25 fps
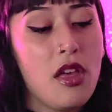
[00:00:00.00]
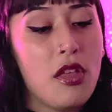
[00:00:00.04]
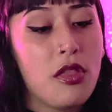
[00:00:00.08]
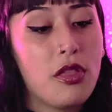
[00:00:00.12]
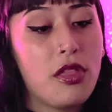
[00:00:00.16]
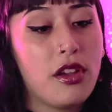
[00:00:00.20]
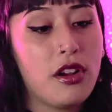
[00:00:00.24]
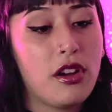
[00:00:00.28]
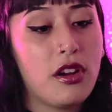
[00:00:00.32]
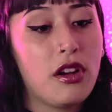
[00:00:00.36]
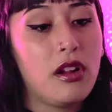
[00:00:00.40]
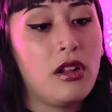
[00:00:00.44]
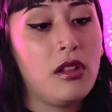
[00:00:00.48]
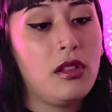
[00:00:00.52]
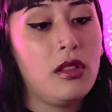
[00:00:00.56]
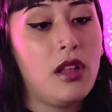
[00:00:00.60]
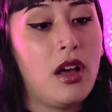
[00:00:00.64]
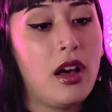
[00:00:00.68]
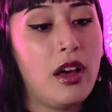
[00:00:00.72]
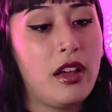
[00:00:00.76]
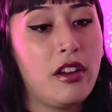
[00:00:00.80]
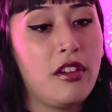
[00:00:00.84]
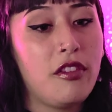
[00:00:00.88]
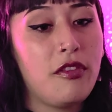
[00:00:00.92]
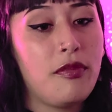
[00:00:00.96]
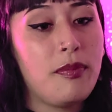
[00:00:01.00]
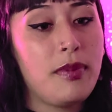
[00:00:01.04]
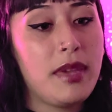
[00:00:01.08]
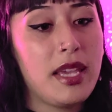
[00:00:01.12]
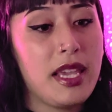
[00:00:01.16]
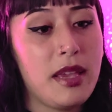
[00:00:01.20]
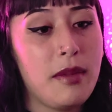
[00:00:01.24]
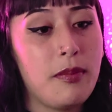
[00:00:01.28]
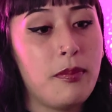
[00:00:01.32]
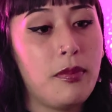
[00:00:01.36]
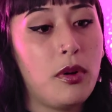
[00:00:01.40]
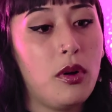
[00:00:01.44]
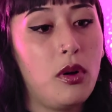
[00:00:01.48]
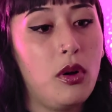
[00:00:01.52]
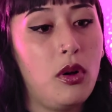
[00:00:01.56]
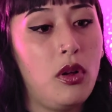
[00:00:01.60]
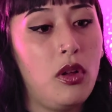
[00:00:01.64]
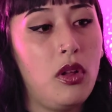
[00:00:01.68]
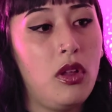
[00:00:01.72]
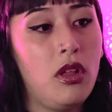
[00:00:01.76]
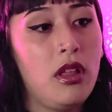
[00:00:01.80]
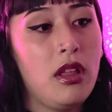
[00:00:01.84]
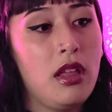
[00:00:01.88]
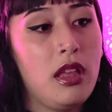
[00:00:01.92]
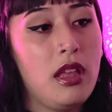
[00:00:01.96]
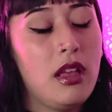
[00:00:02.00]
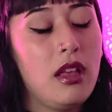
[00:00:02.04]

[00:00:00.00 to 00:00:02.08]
there are a lot of people